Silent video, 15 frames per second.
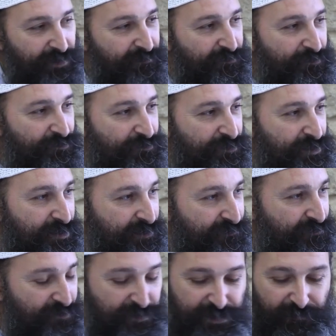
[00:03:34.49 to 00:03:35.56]
if you did it
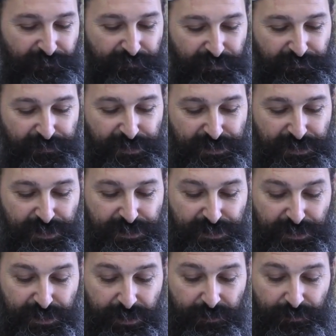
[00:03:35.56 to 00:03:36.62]
for 50,
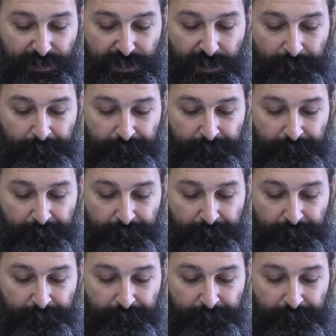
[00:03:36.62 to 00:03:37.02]
60 years.